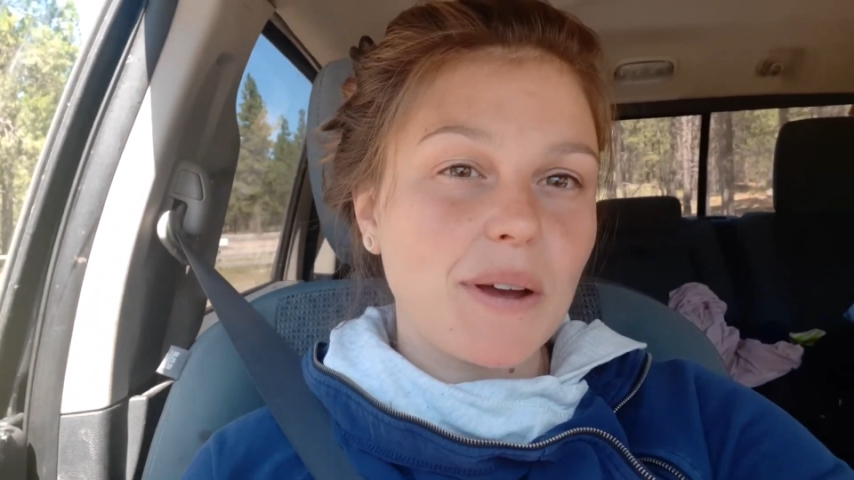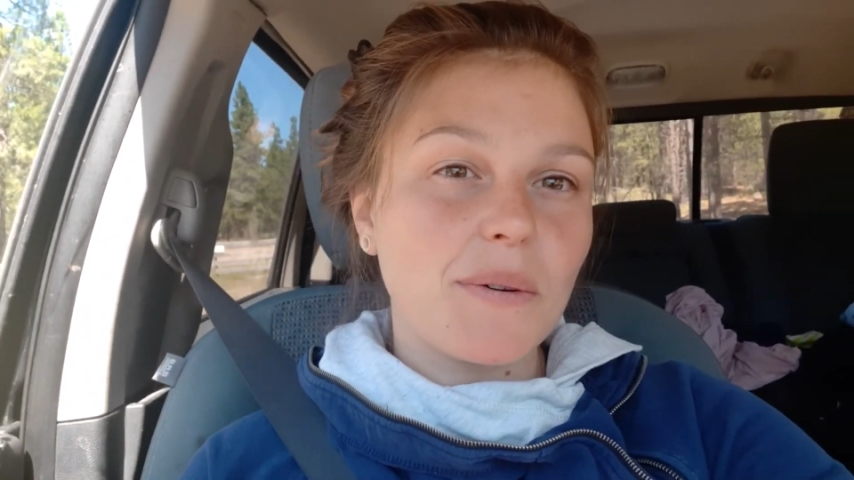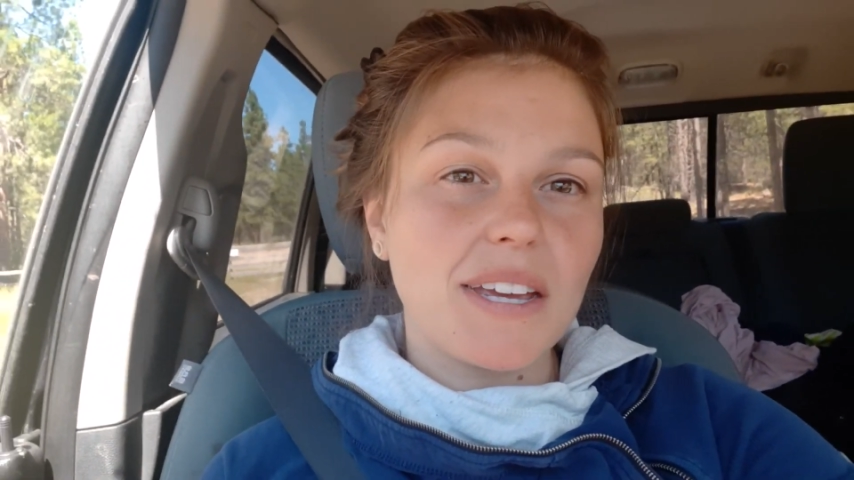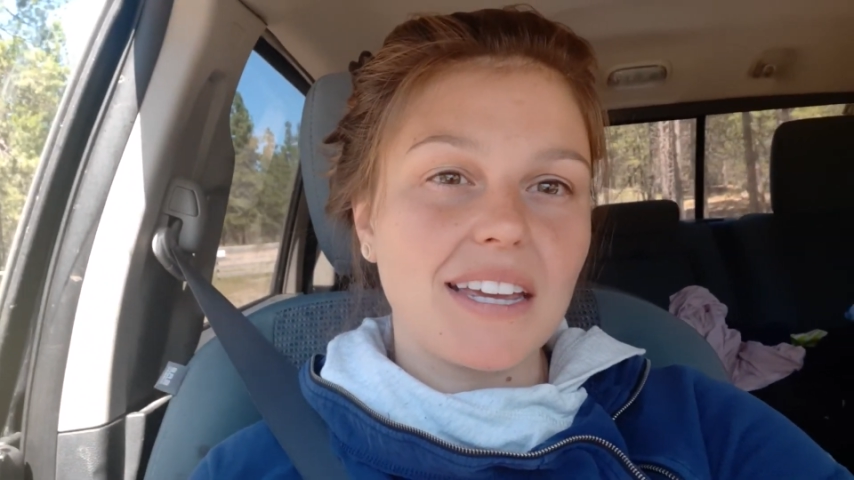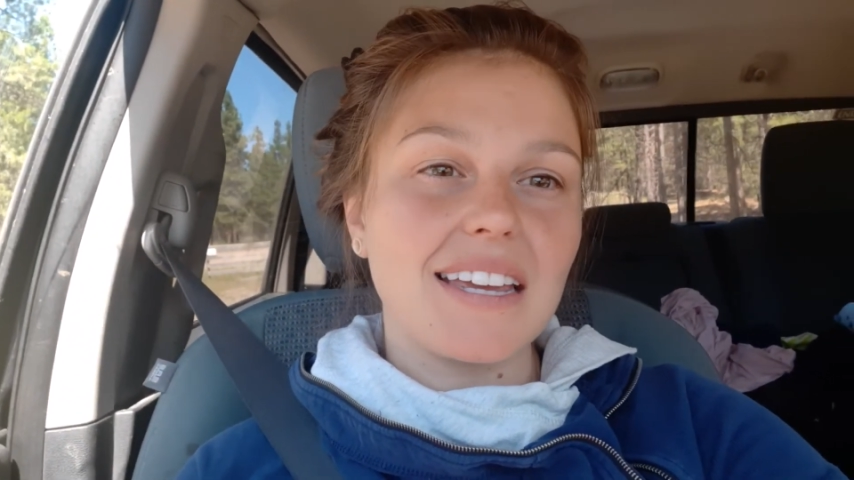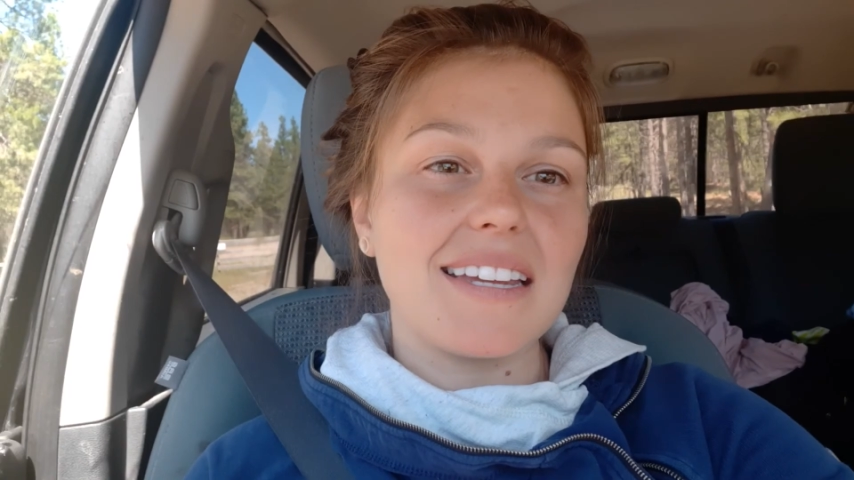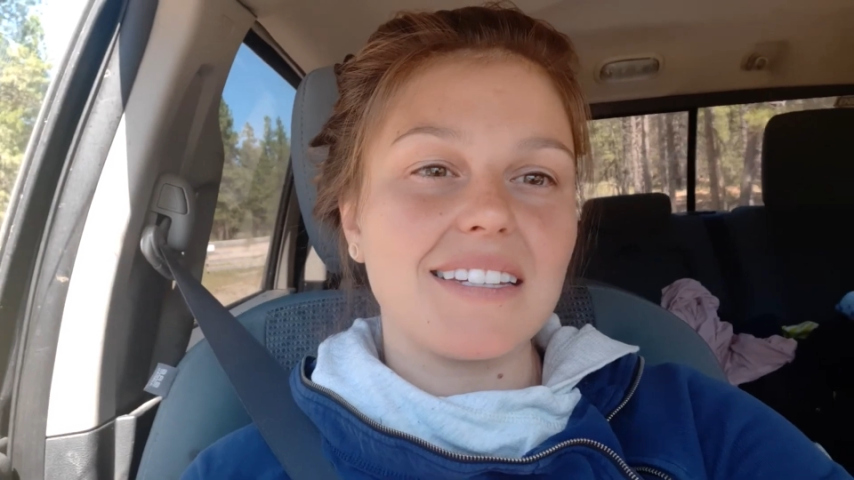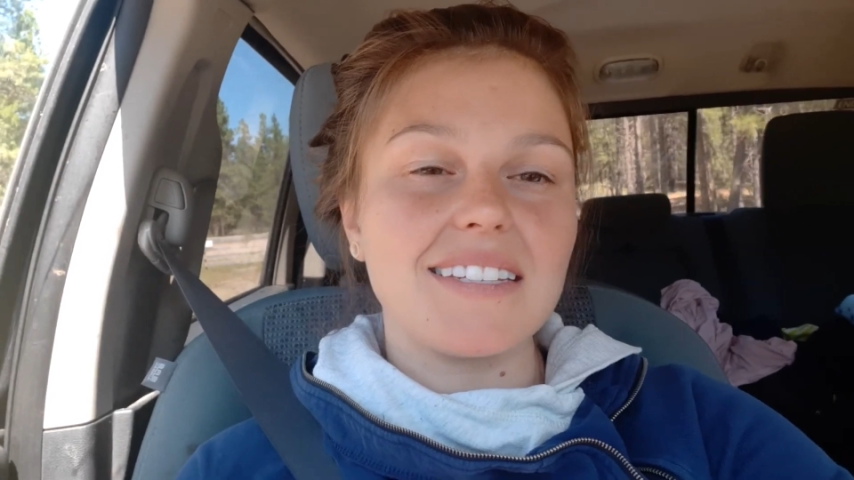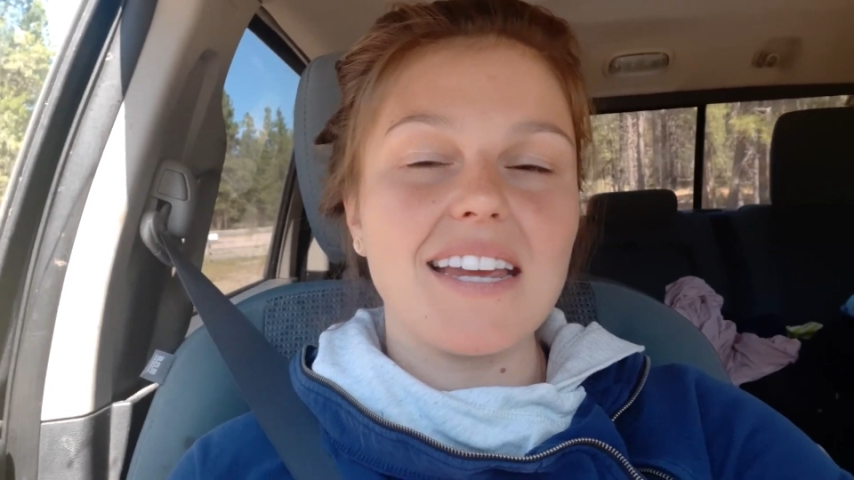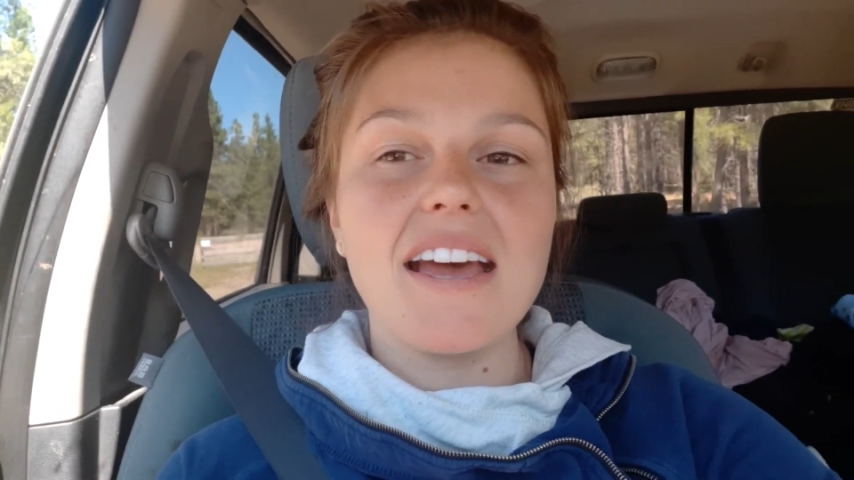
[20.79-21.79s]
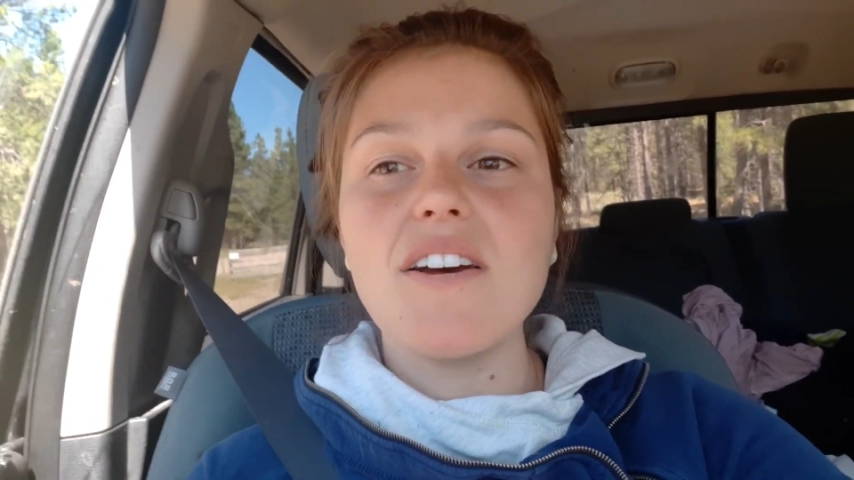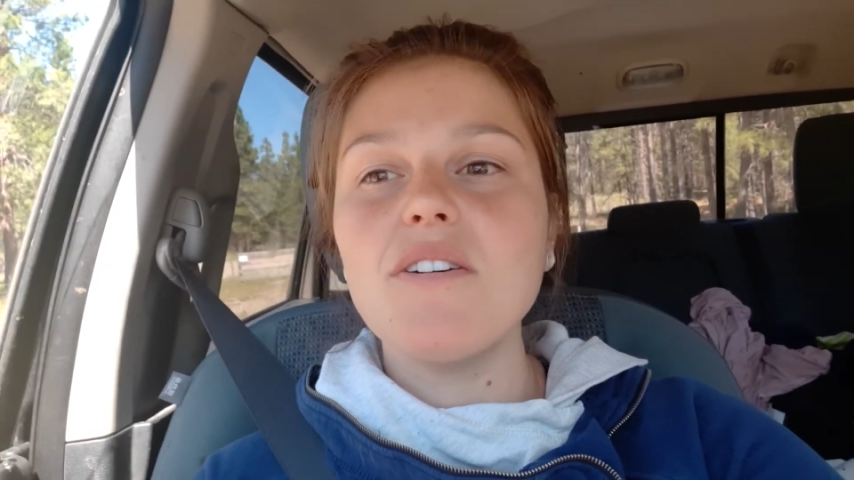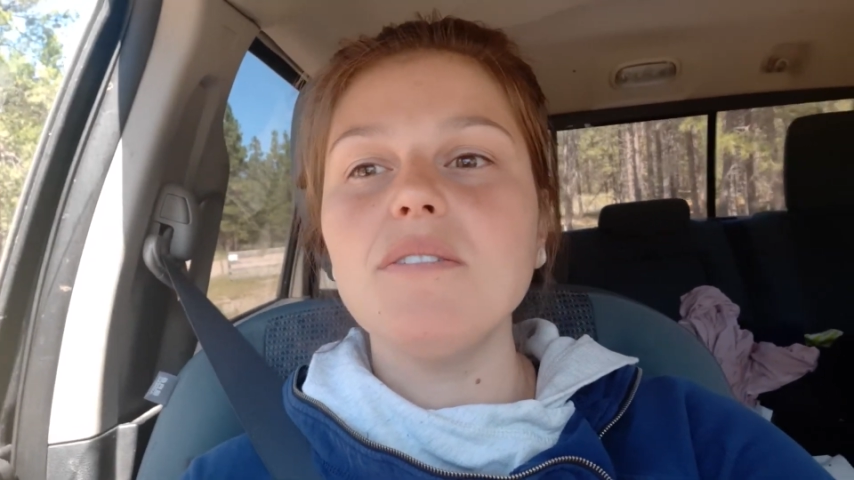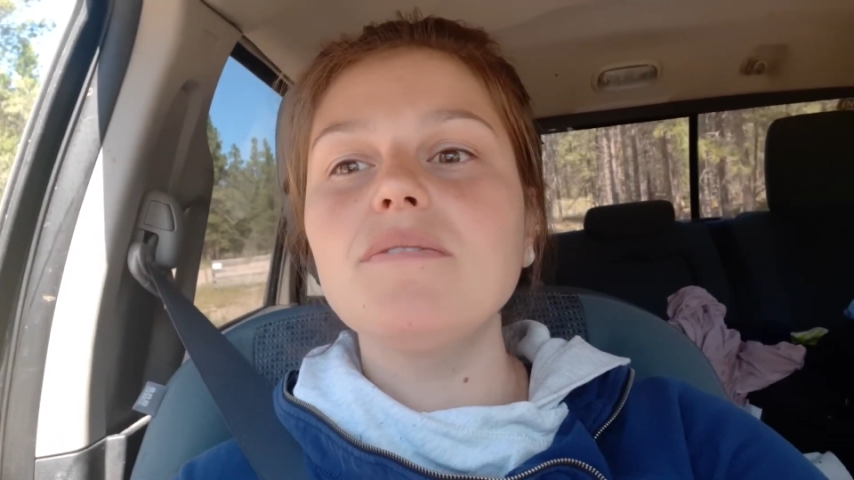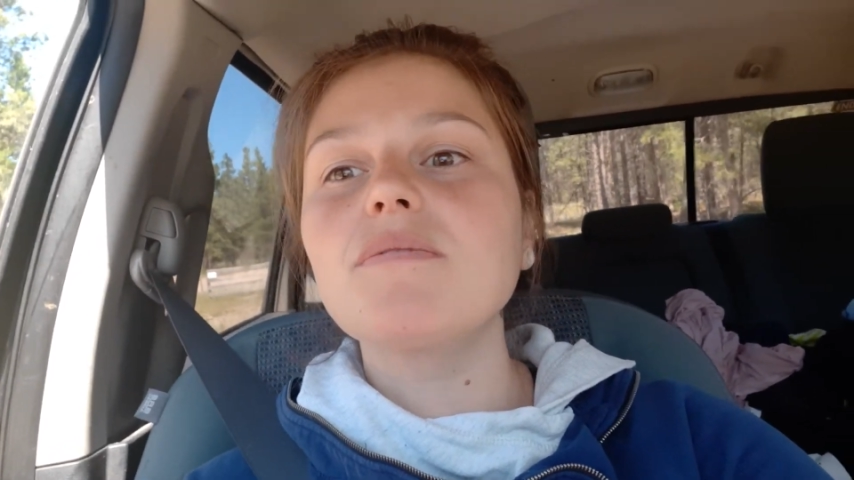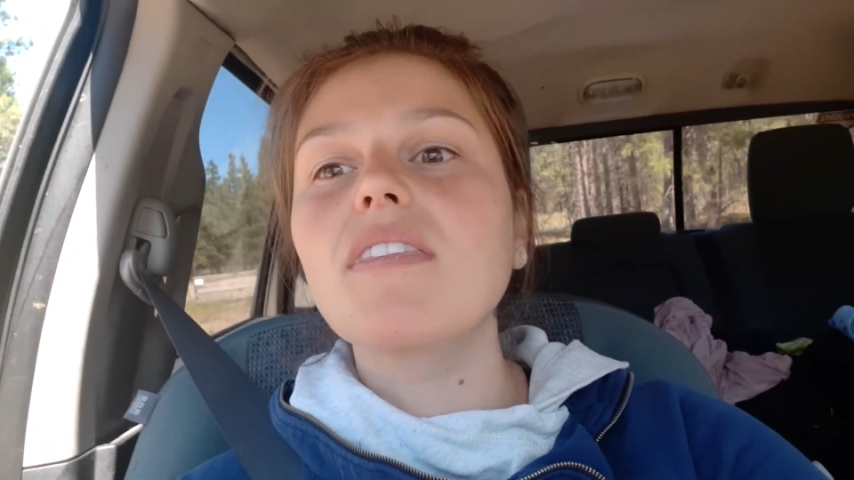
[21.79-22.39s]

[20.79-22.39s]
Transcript: going into town,